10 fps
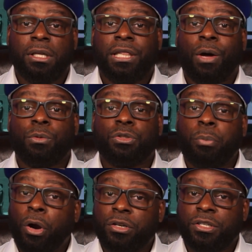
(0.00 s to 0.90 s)
that was
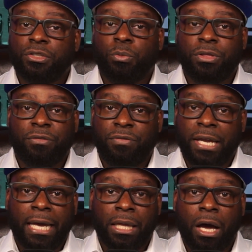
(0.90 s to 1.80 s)
purchased with a
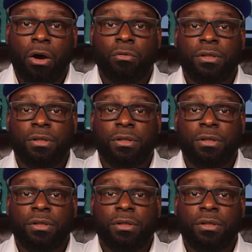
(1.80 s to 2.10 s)
VA loan,